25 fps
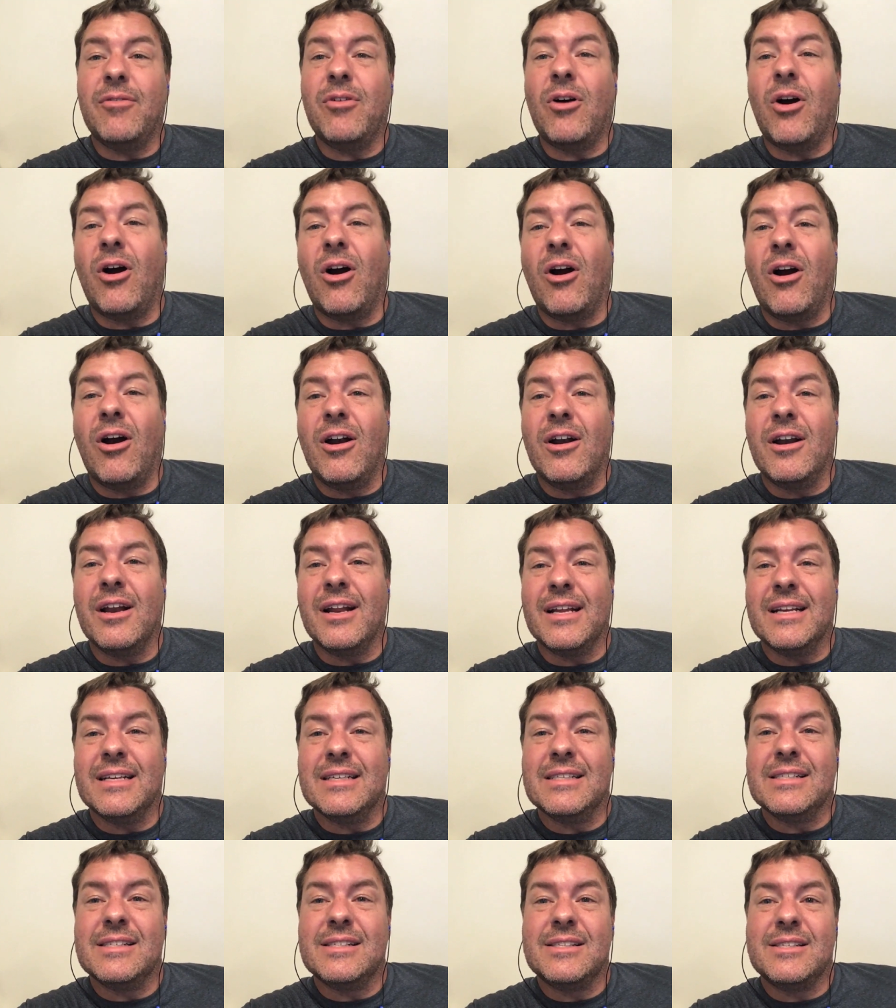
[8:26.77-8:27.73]
Hard
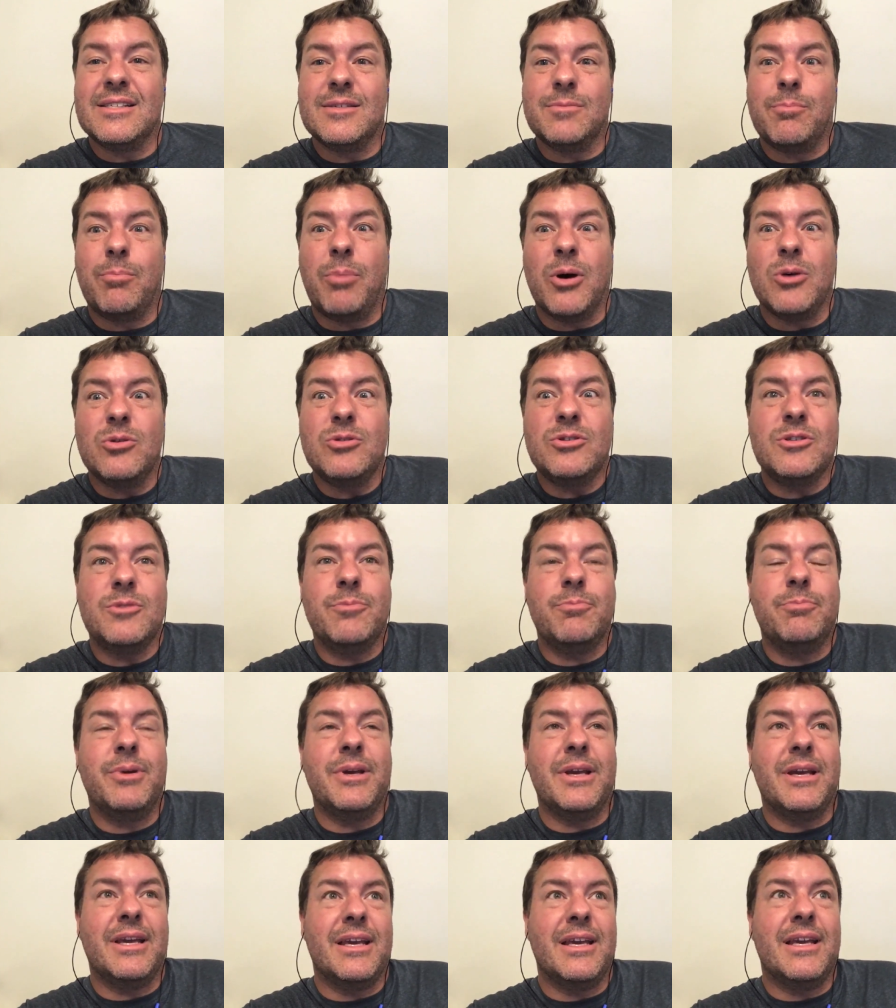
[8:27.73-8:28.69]
is supposed to
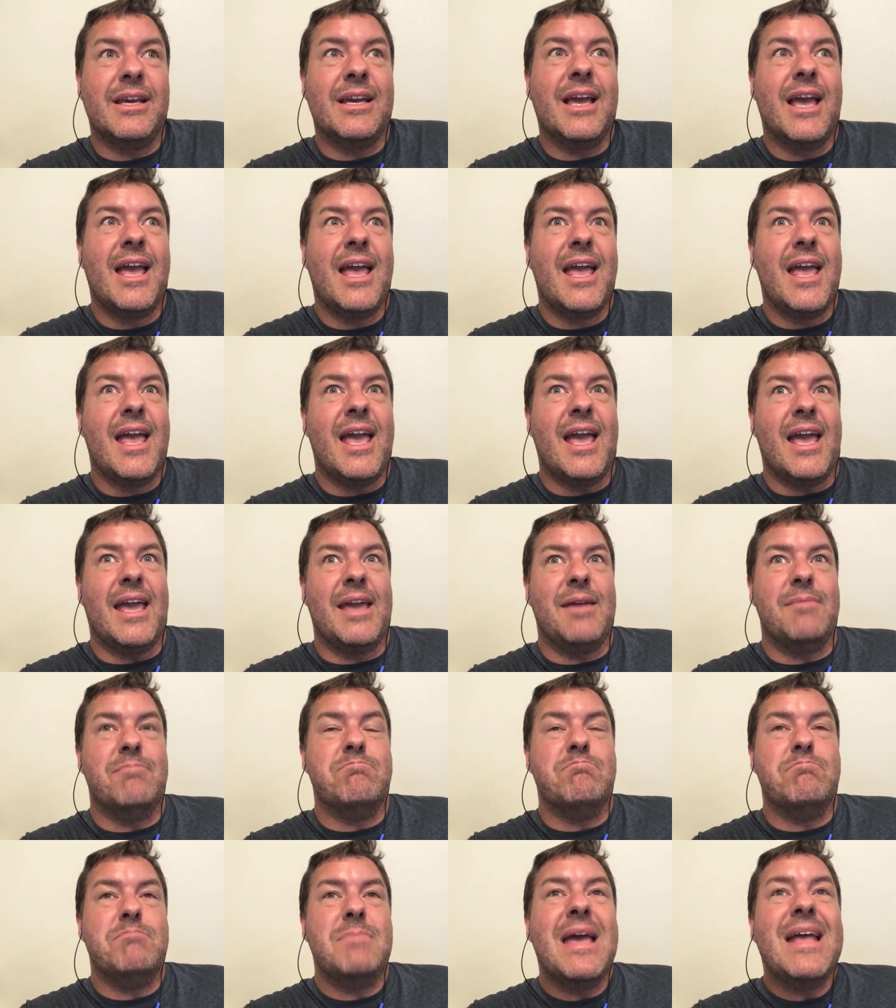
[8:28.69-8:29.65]
be a
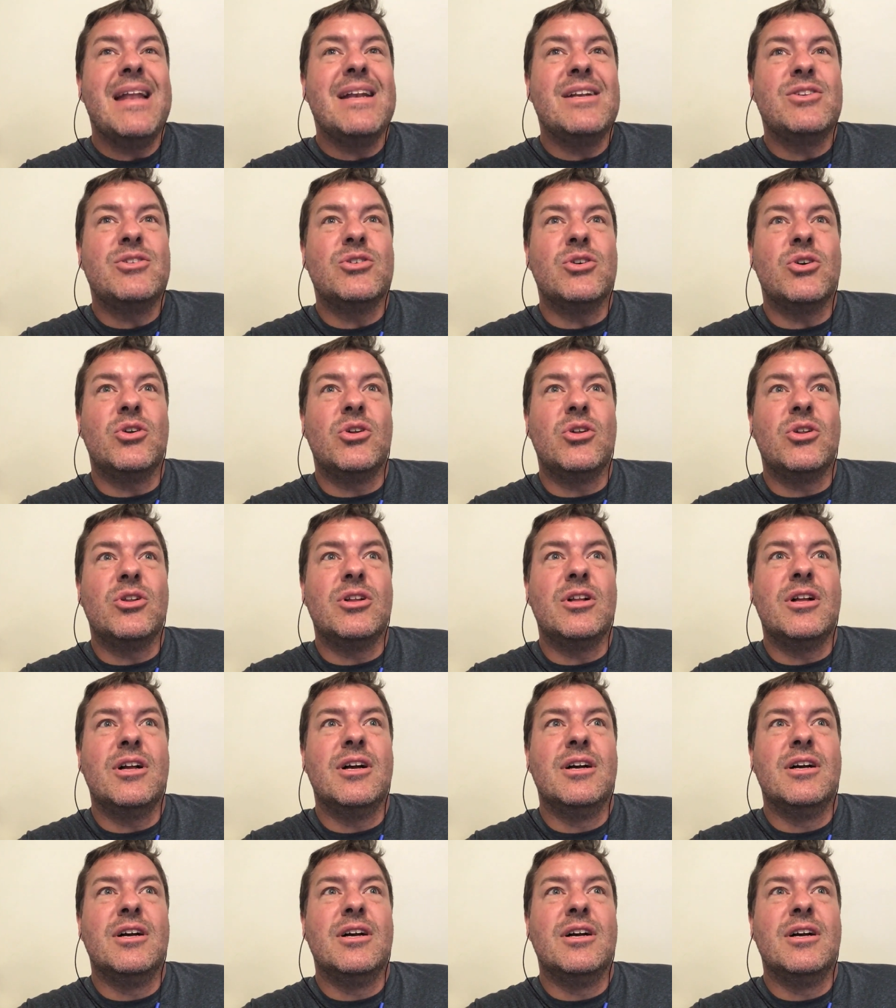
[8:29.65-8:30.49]
mental